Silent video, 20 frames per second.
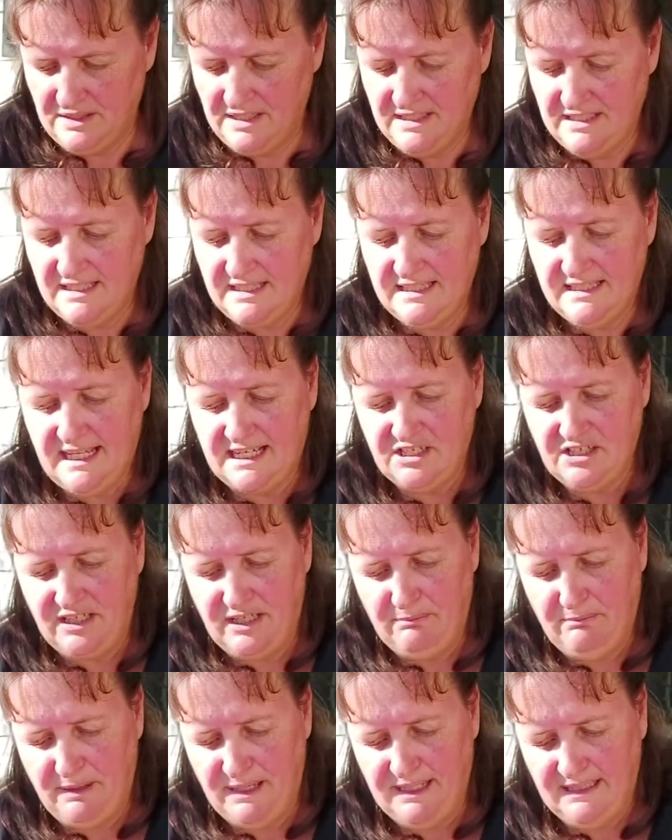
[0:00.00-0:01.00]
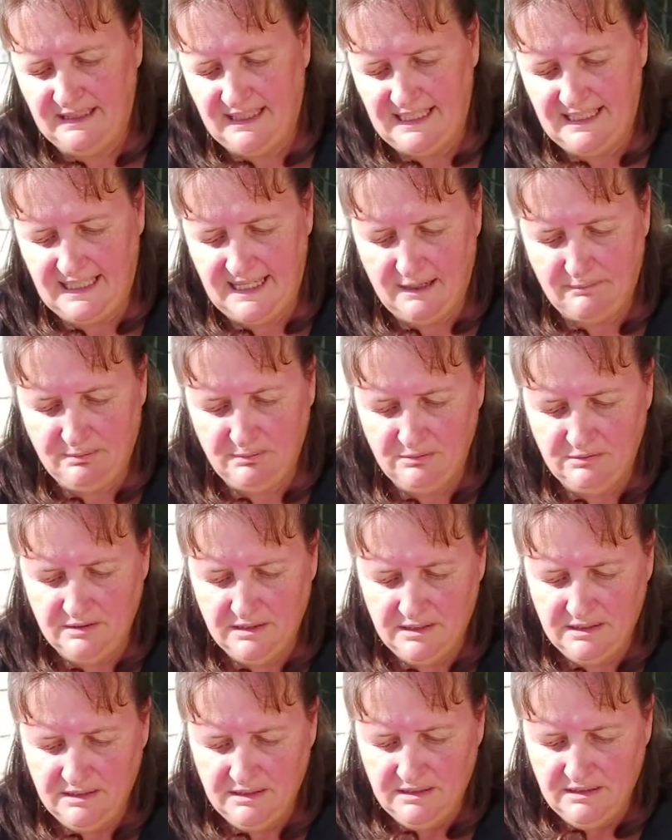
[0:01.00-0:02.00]
This is actually a pink lady apple.
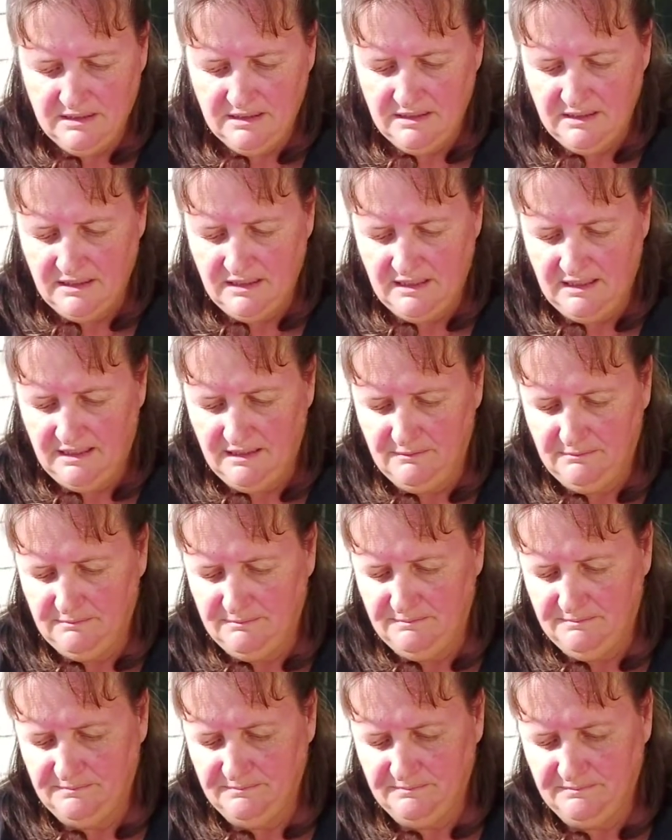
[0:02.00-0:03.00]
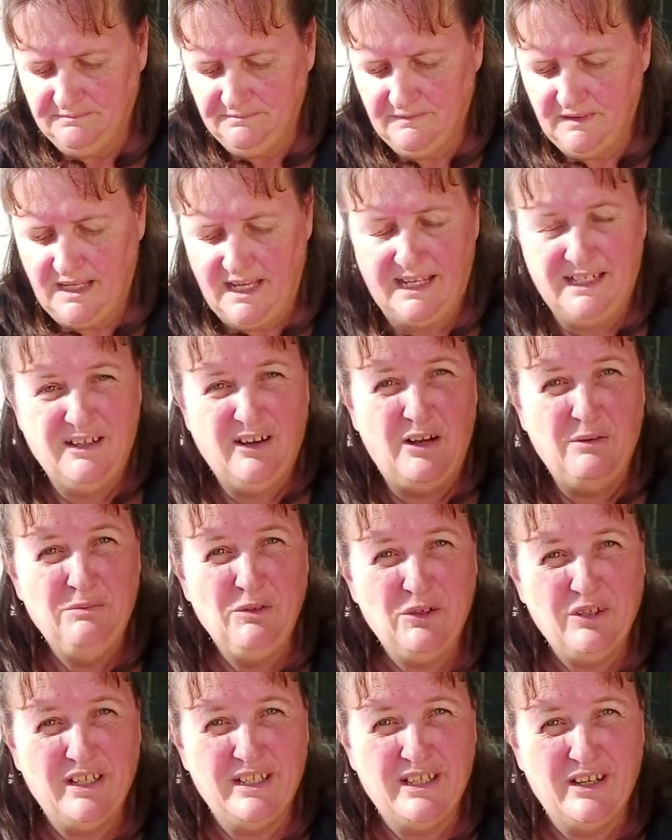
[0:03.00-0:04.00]
And I'm not
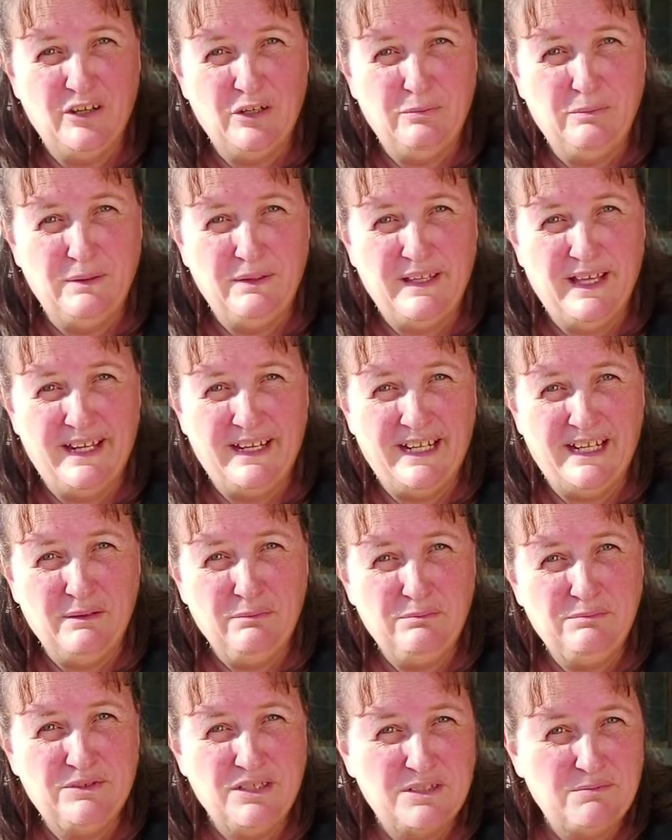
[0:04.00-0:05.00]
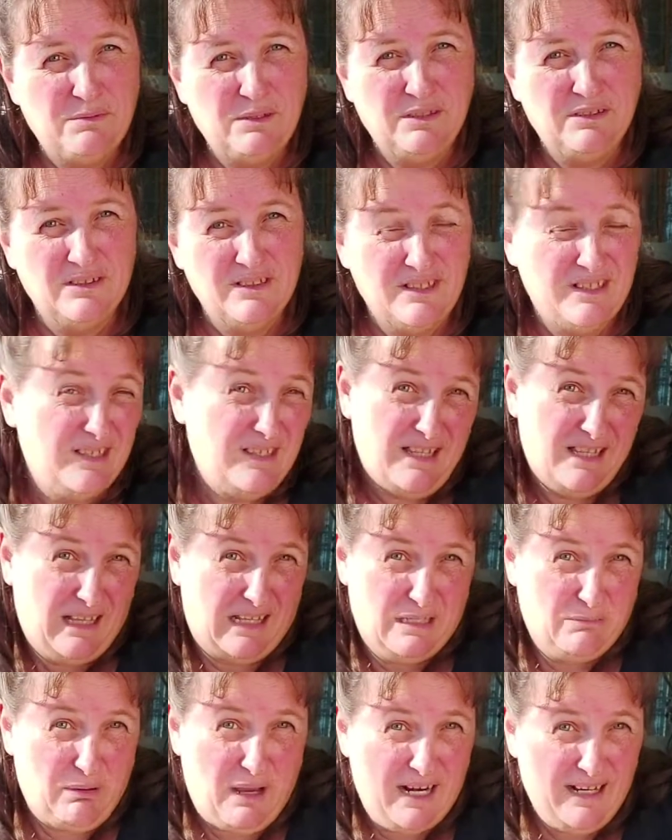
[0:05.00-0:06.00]
going to open that up just because that's
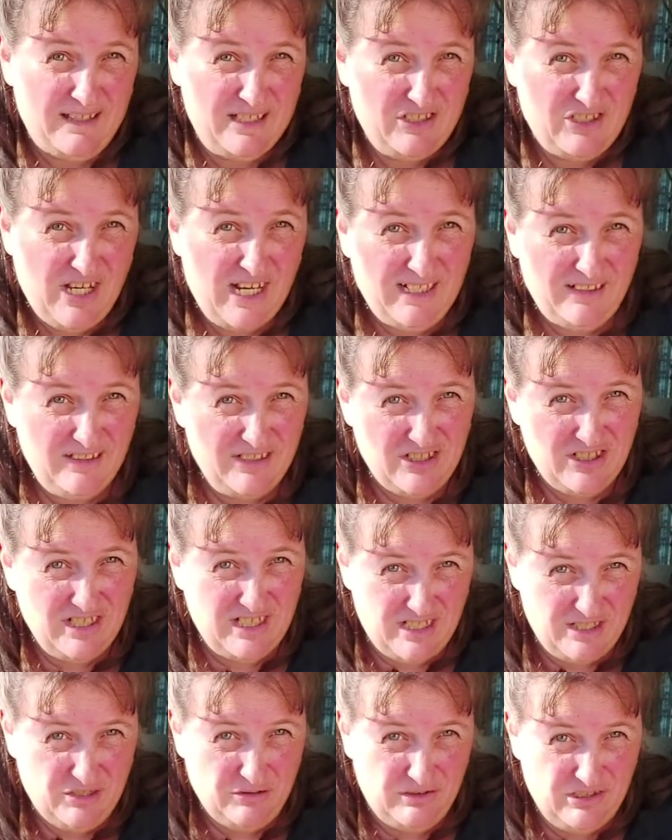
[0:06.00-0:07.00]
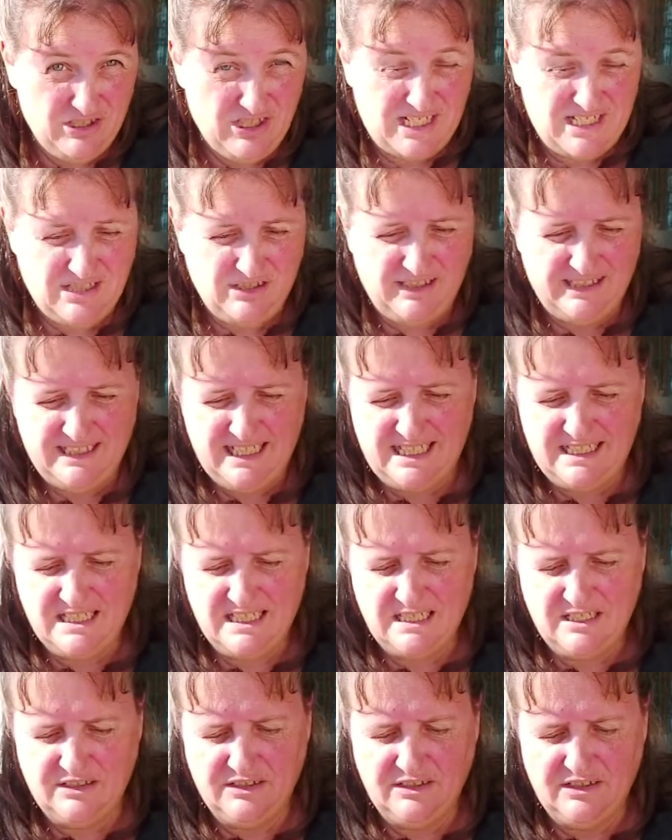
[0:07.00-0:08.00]
part of the challenge, is to do it just like that.
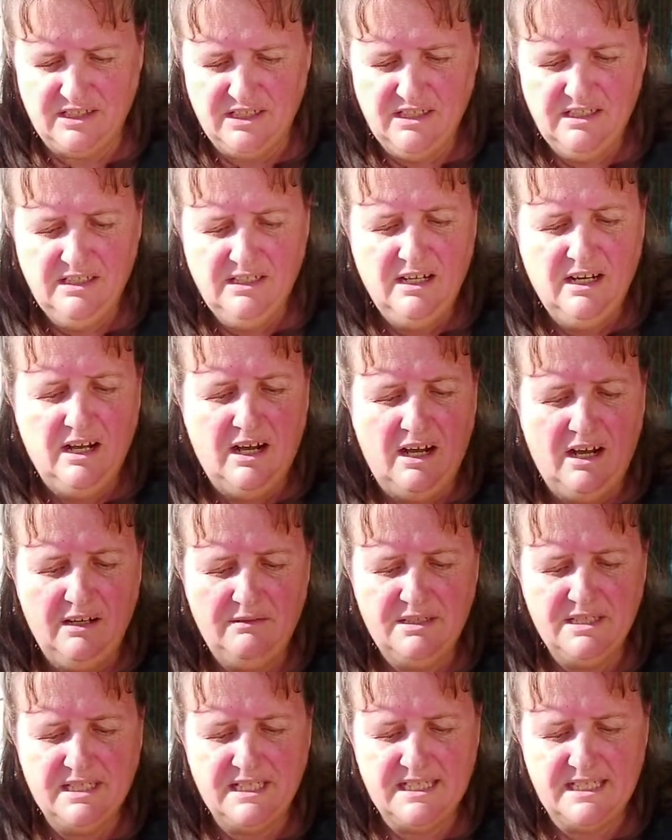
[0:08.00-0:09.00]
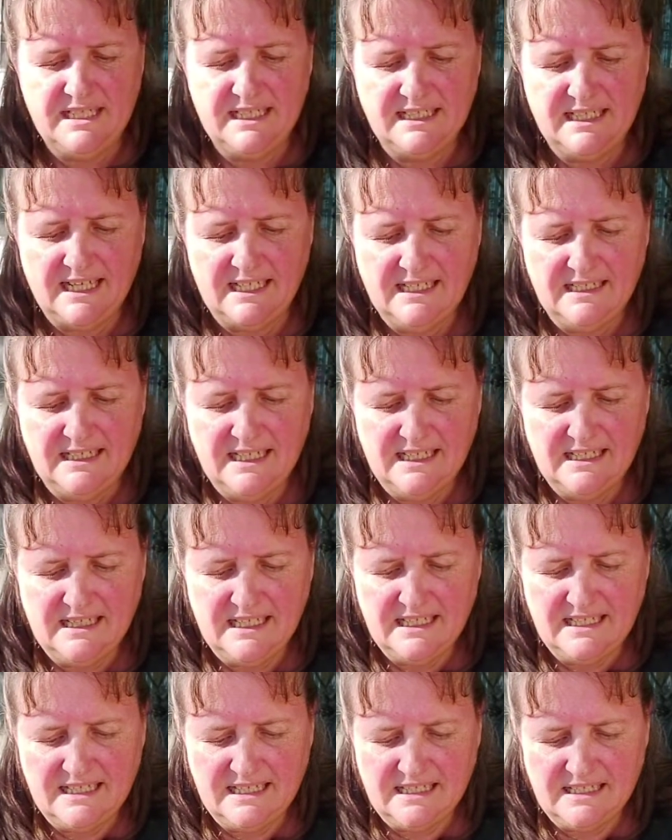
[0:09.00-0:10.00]
So I'm just going to stick that in there.
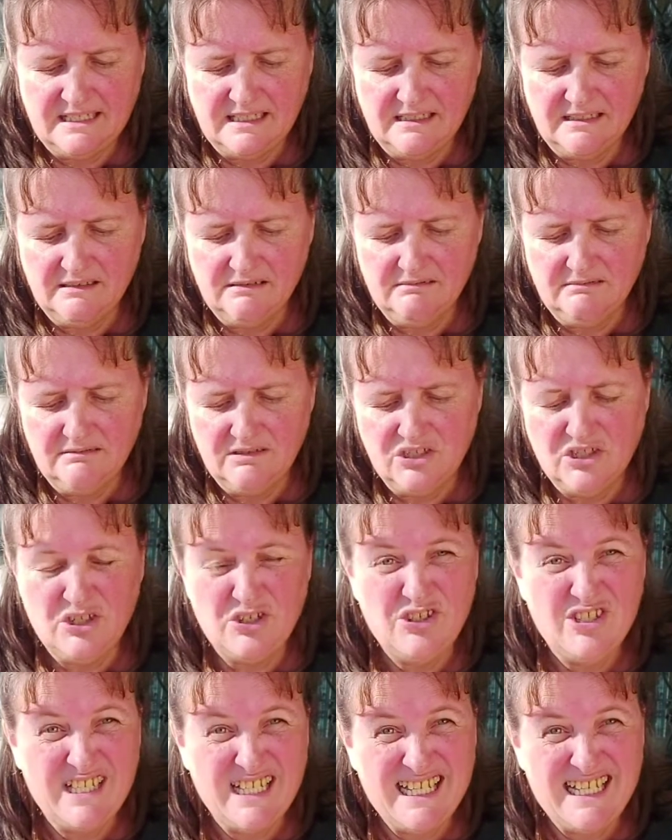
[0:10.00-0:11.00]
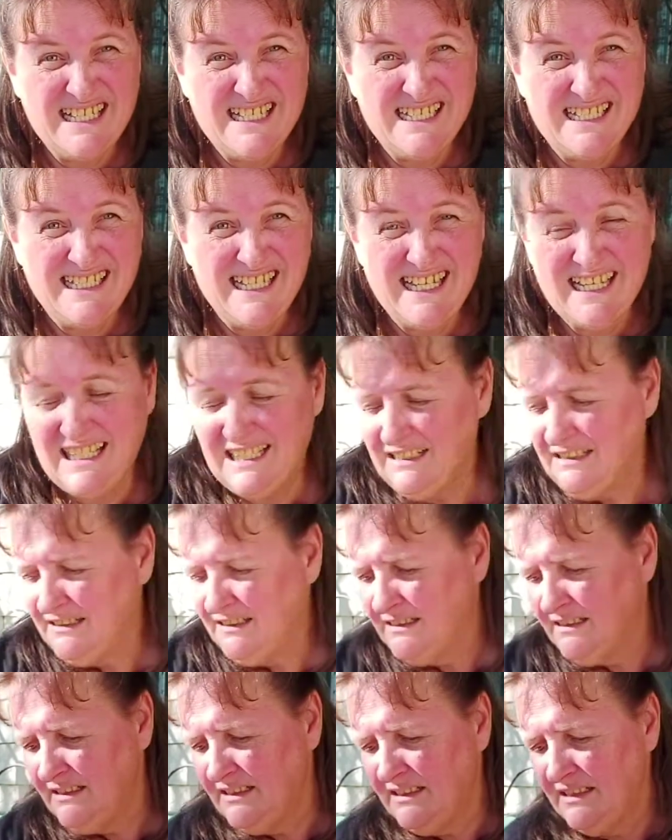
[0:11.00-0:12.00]
There's 2 seeds in there.
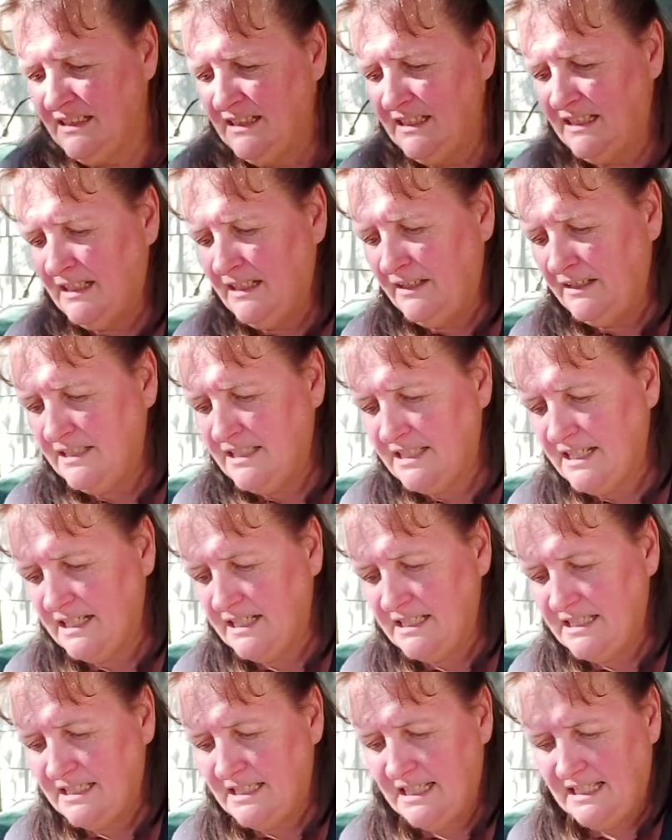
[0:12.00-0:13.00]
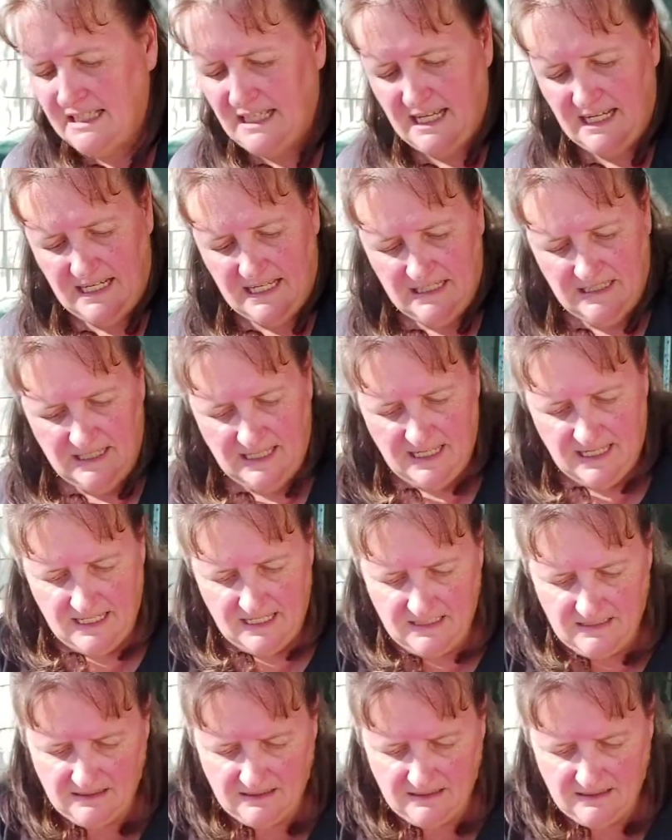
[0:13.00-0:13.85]
I'm just going to stick that in there.